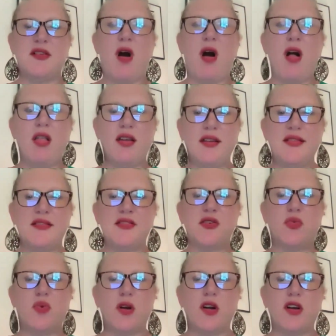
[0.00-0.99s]
call us
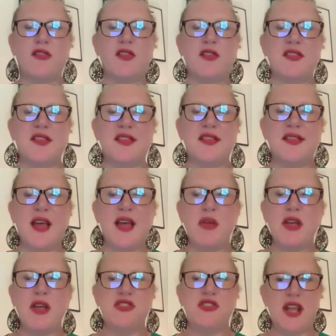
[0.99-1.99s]
to work for
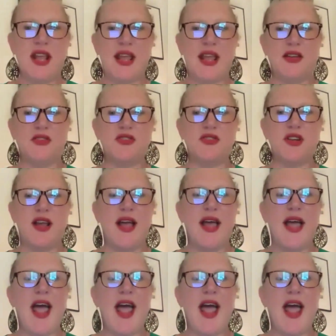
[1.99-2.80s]
systemic change